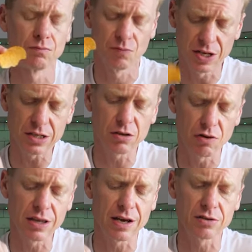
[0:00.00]
This
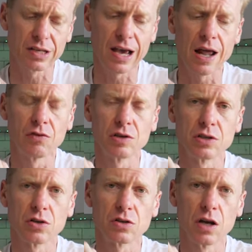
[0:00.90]
3,000
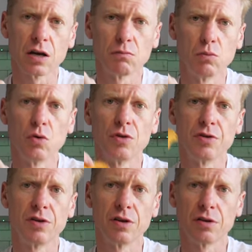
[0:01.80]
calories looks like more
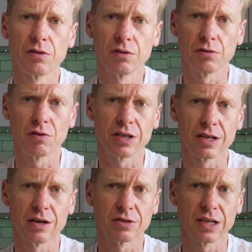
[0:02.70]
than the
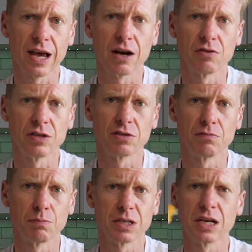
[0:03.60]
3,000 calories of
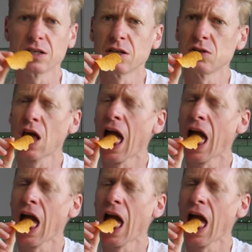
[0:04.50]
potatoes.